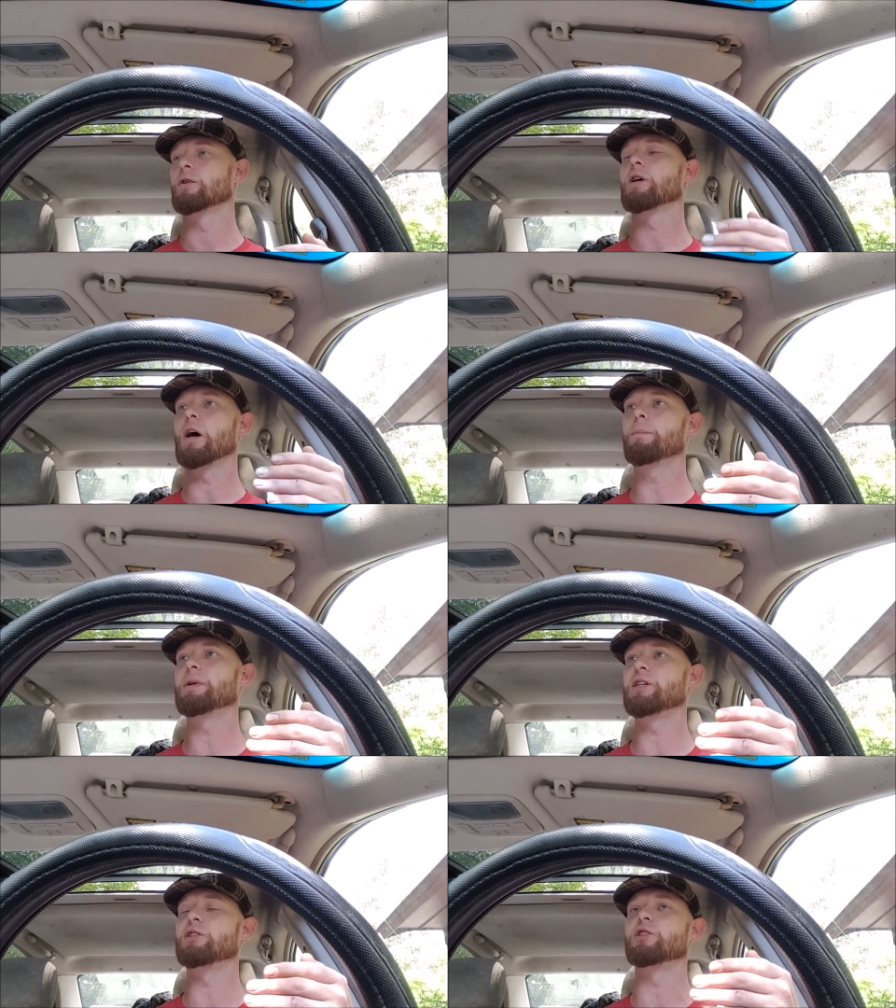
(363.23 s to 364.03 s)

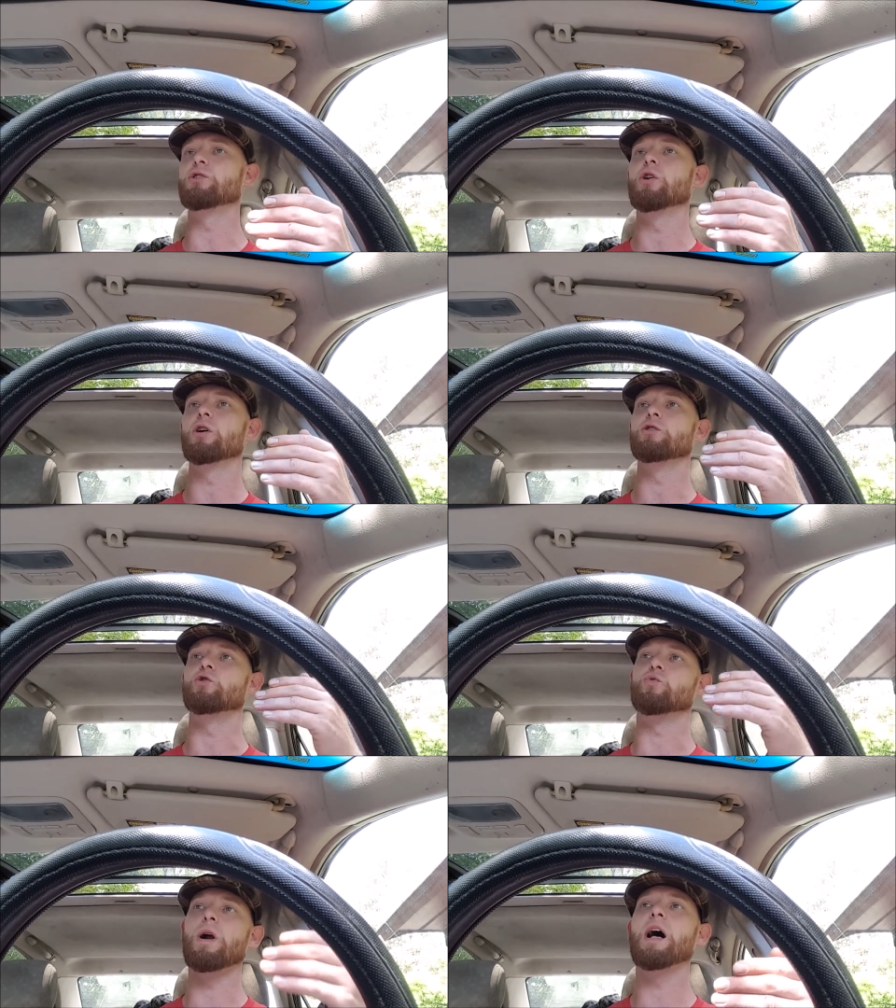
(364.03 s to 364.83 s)
competition
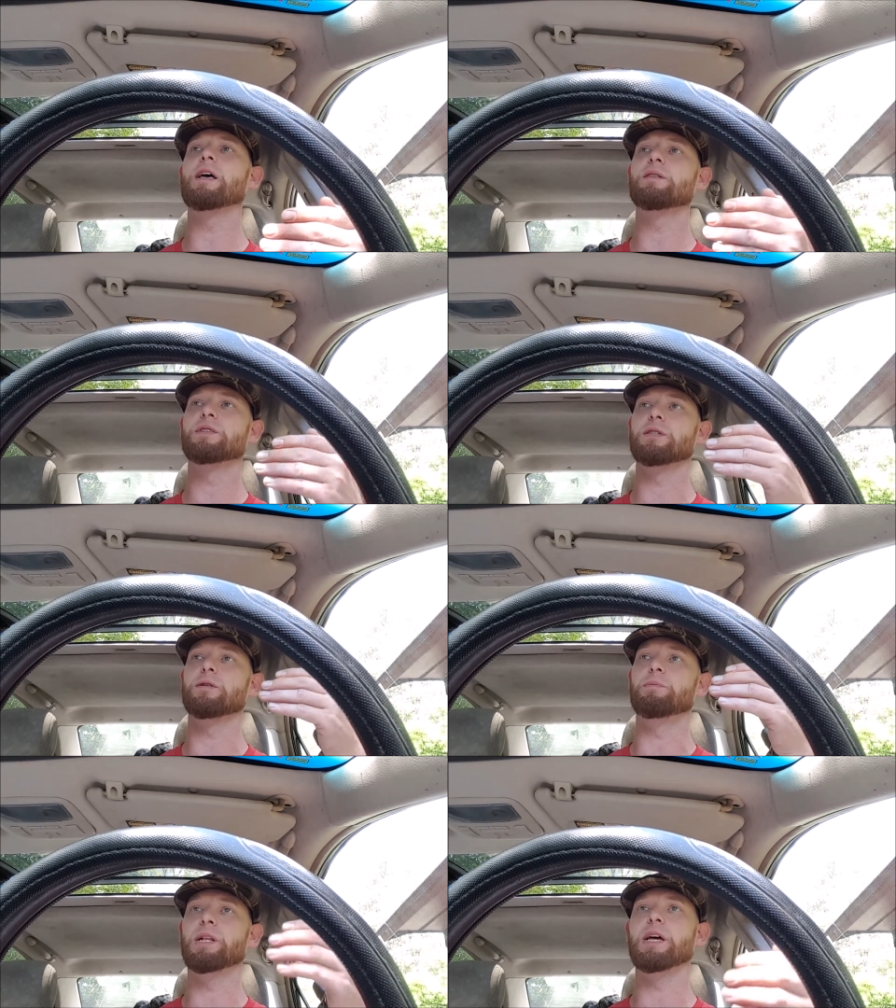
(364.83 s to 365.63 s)
drives
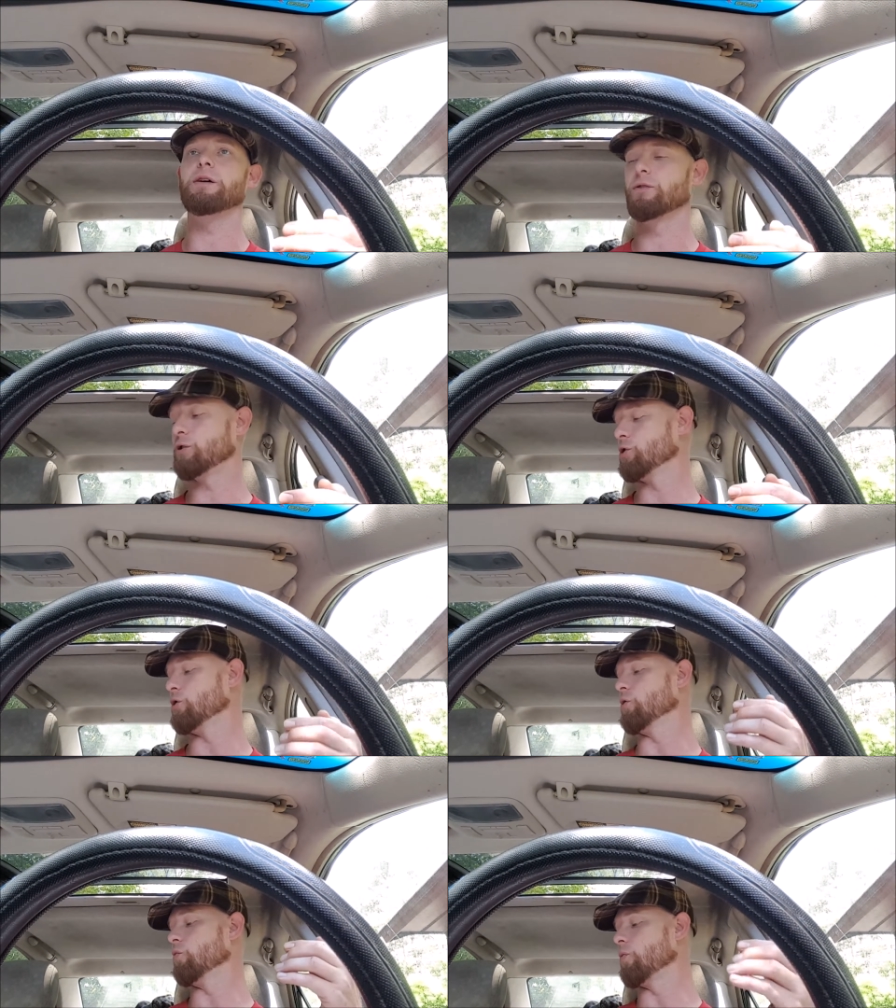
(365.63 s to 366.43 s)
the players
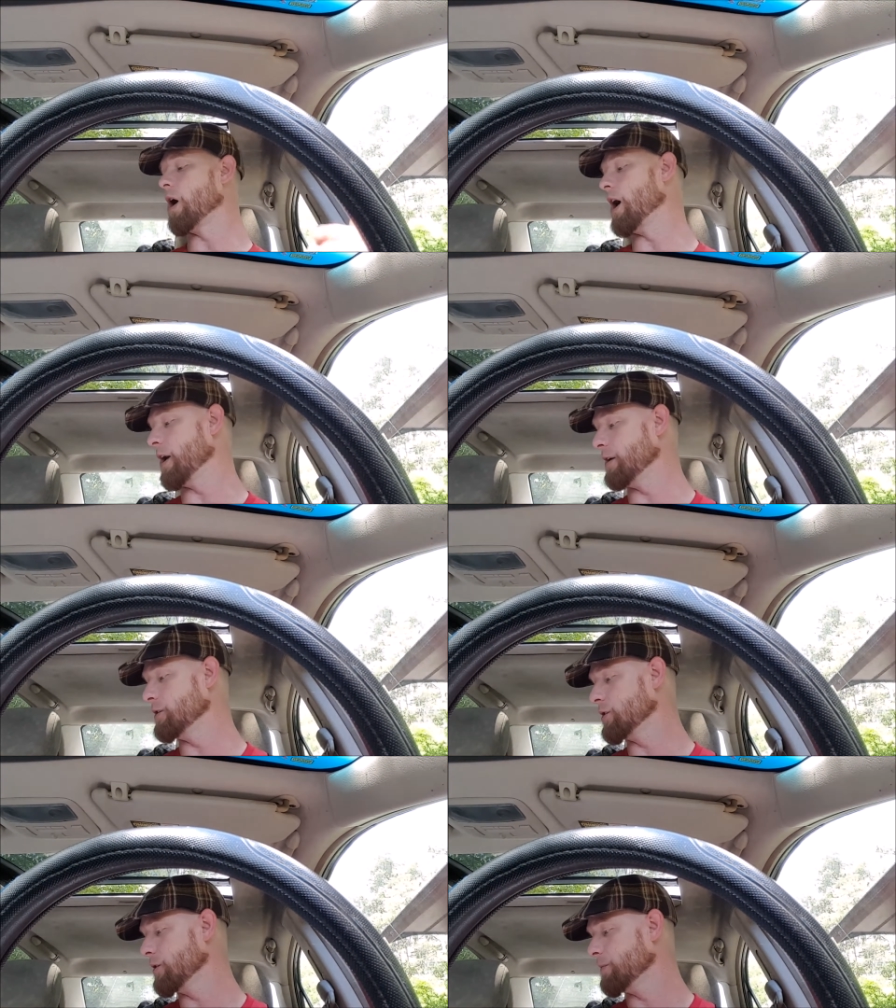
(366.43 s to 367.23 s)
to grind